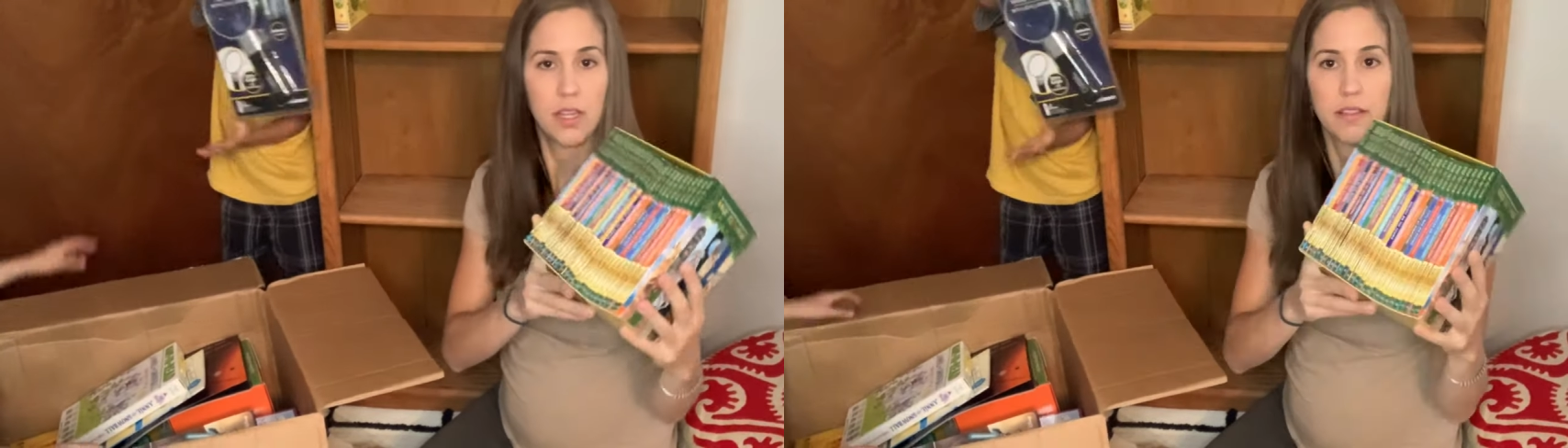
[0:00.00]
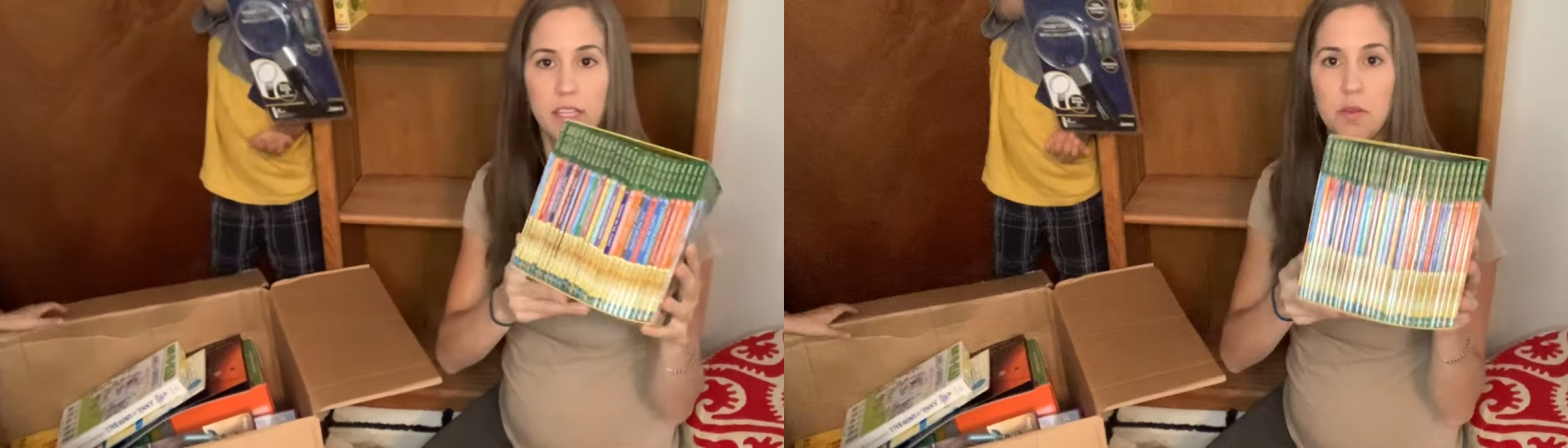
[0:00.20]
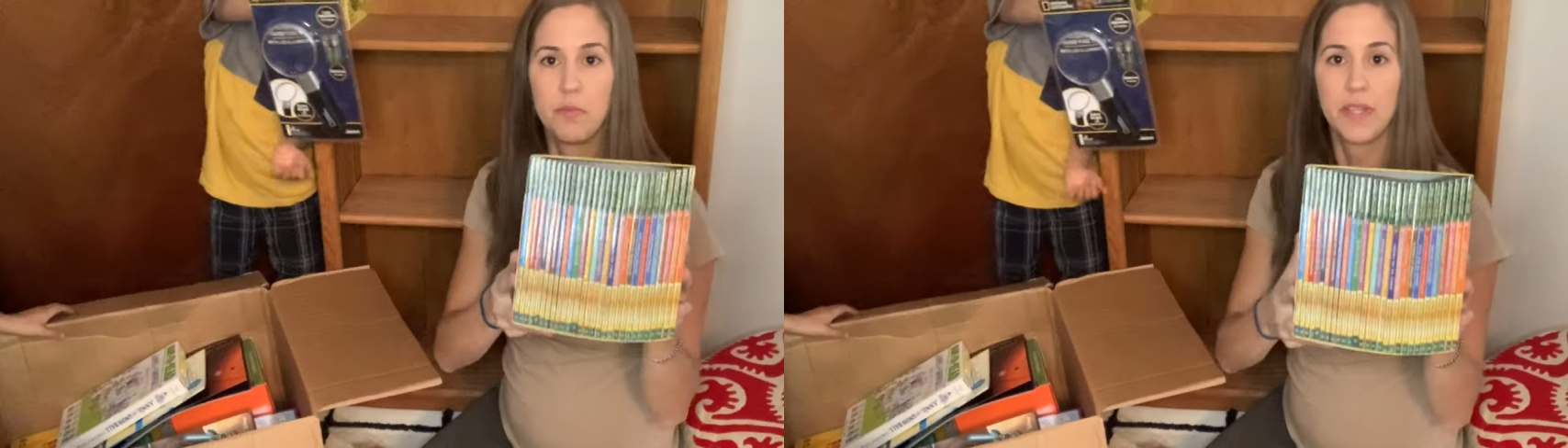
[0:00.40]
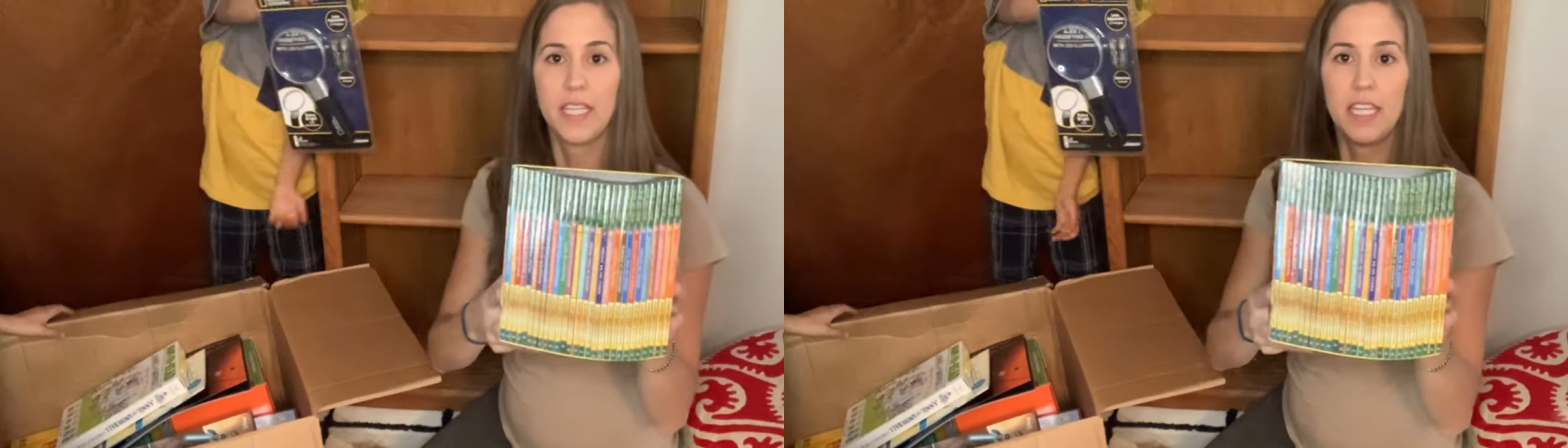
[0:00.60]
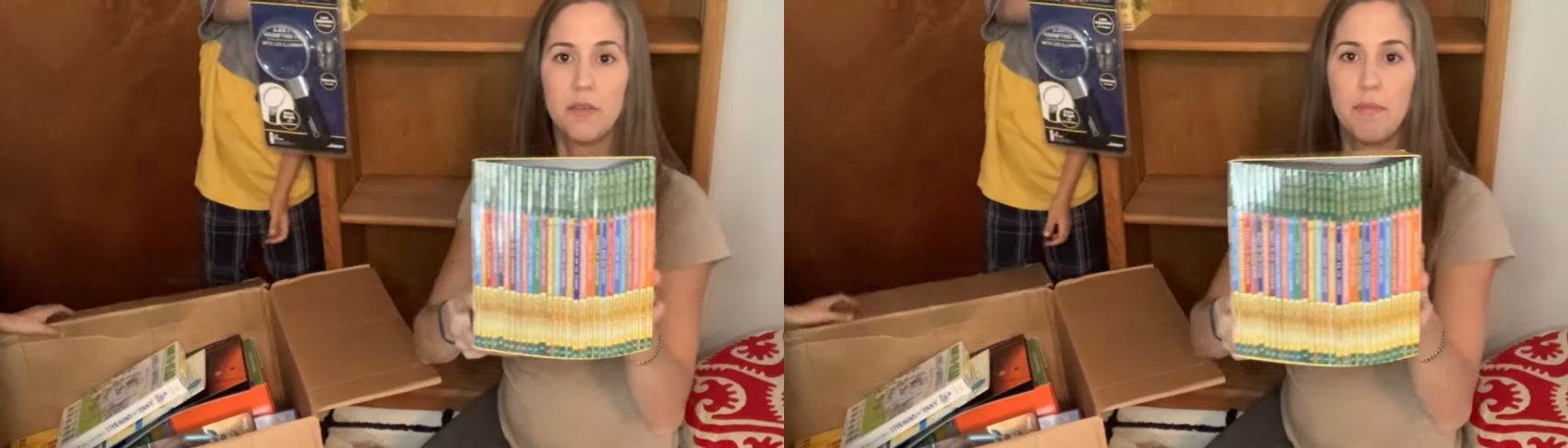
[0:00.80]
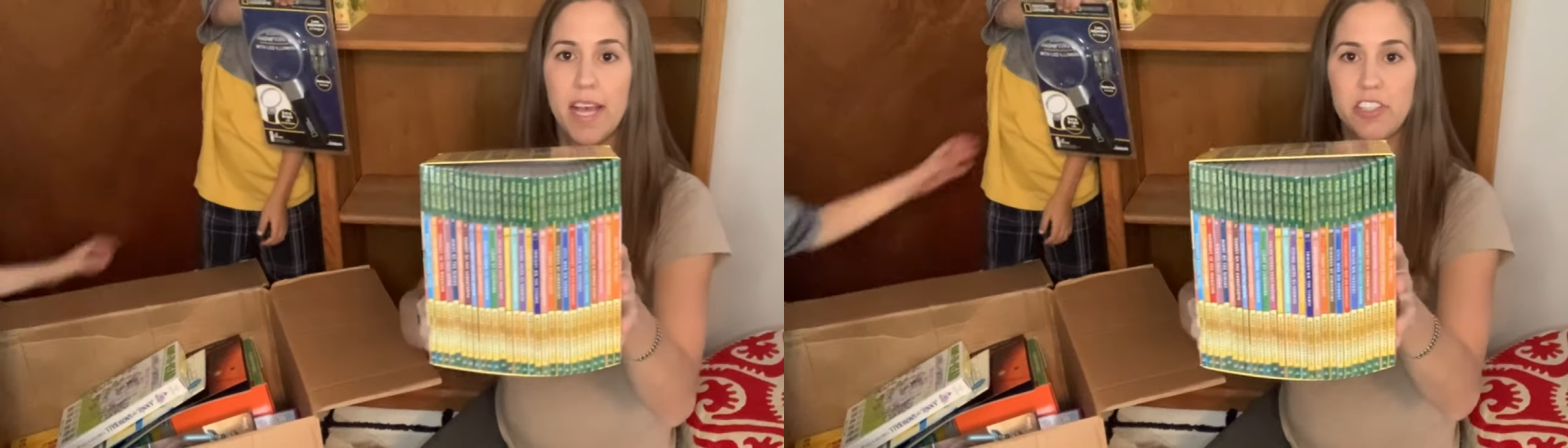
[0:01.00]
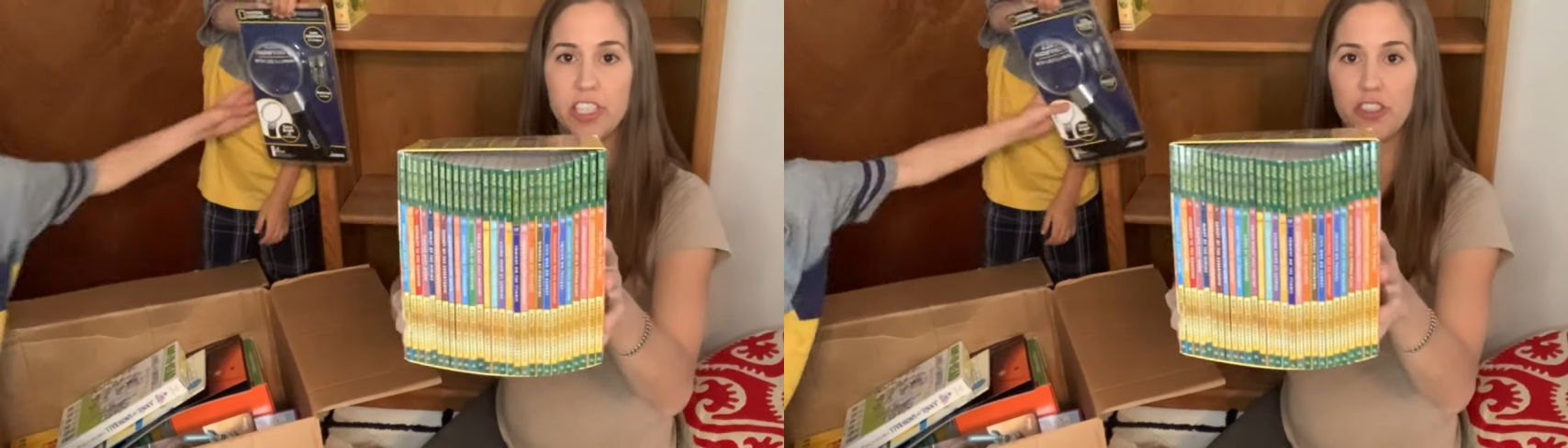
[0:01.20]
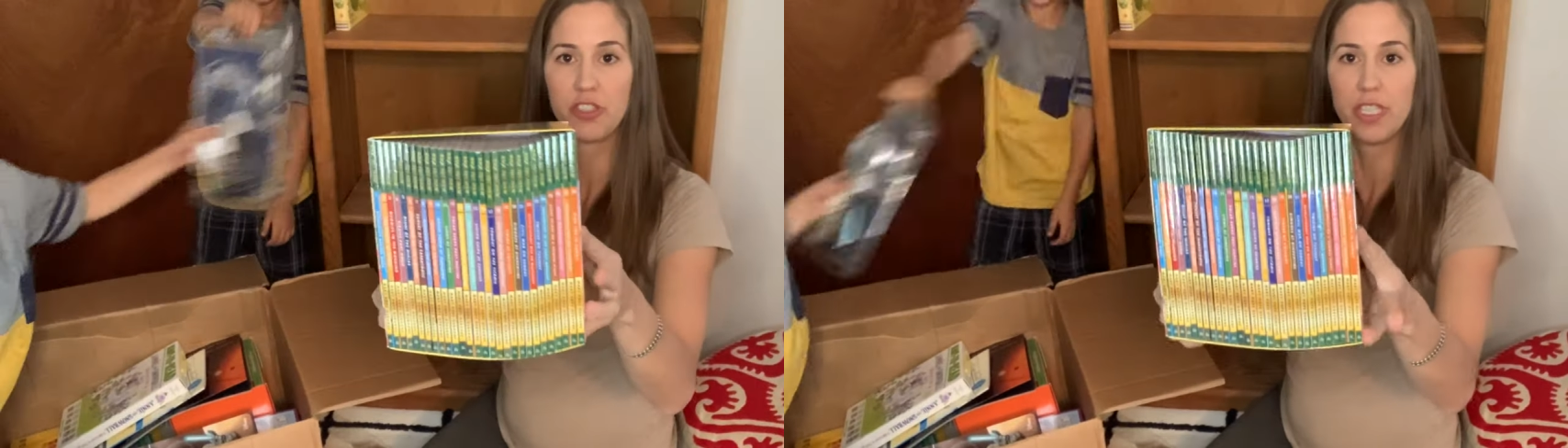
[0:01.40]
the complete Magic
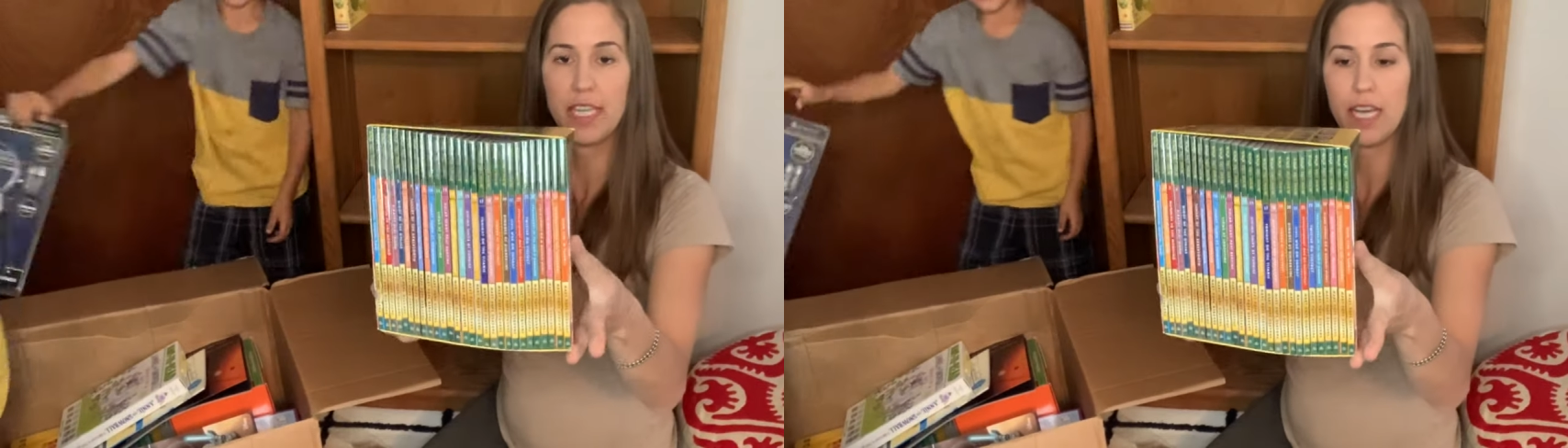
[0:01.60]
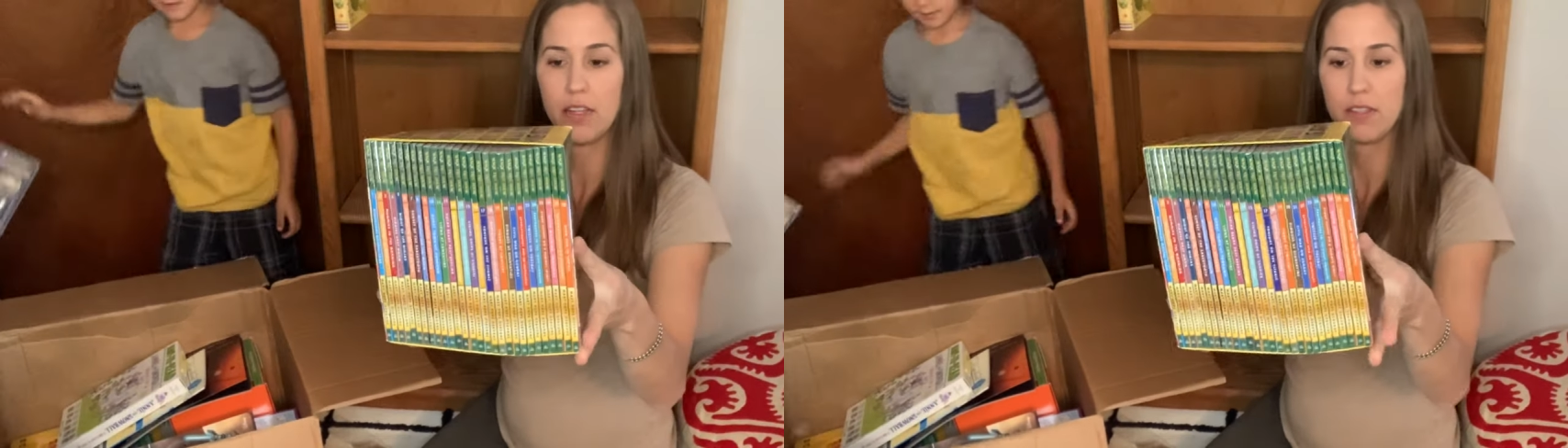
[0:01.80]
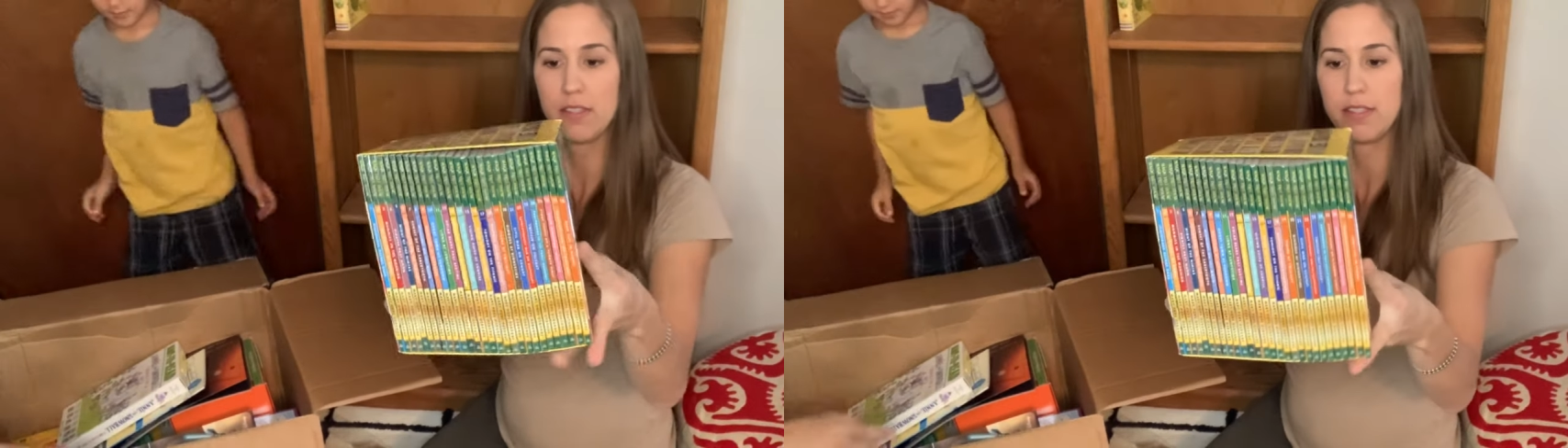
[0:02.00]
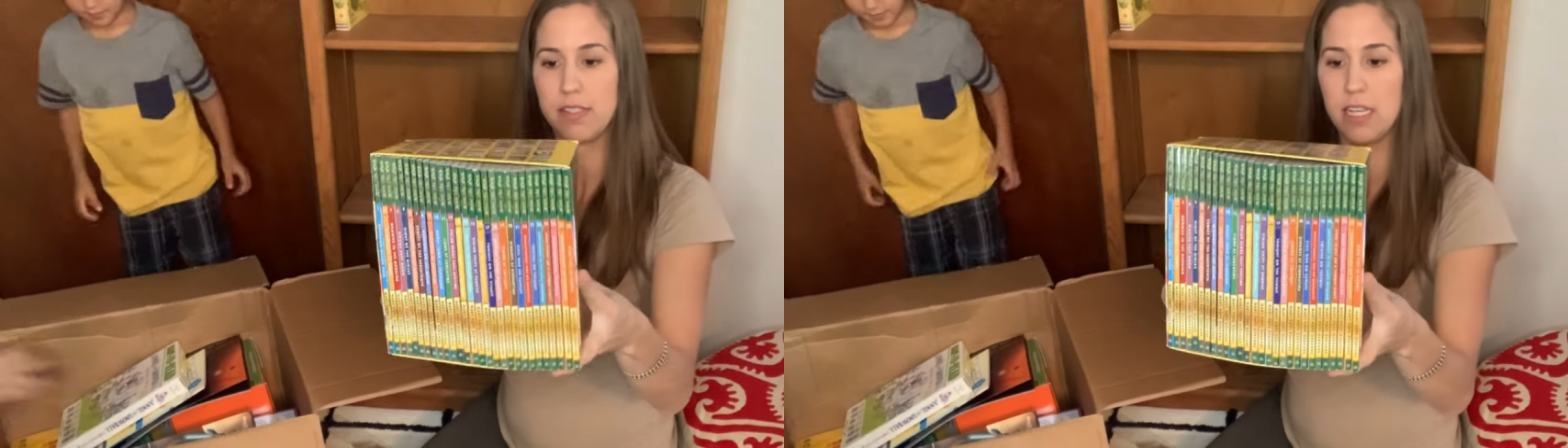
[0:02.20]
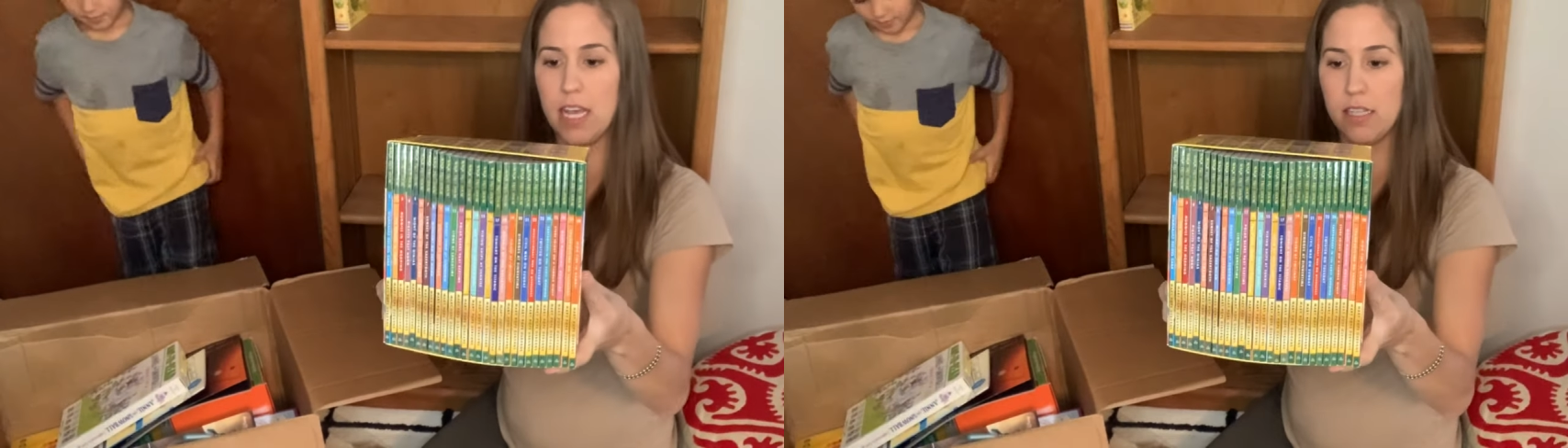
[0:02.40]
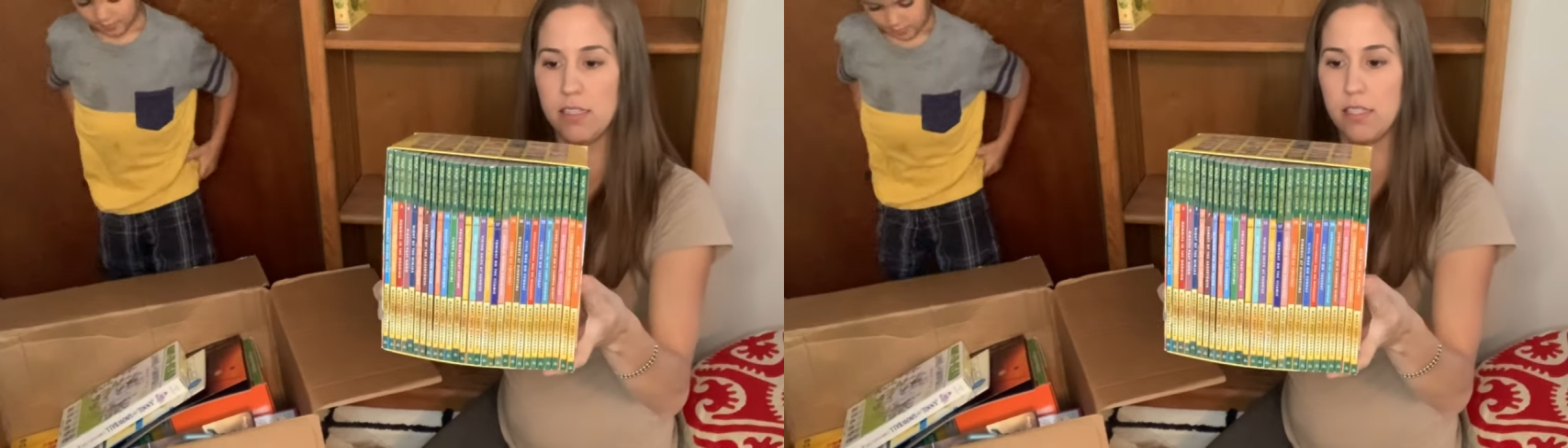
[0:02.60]
Treehouse set.